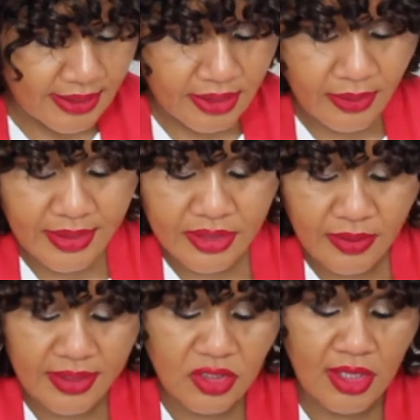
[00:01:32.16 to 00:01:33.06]
let's go
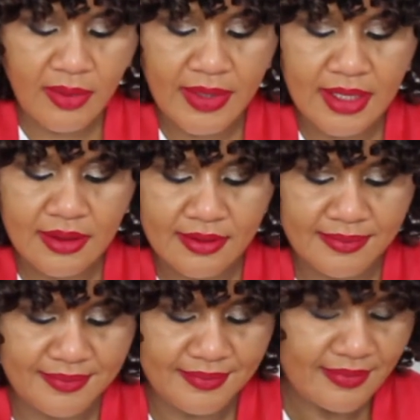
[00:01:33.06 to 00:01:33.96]
into it, shall we?
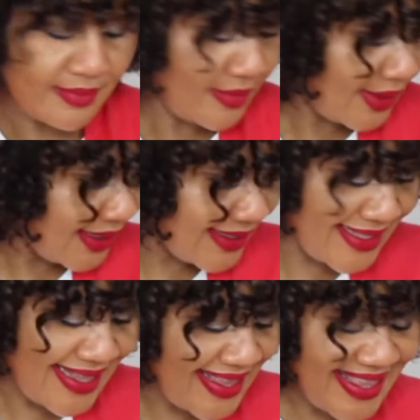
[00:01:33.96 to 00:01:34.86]
So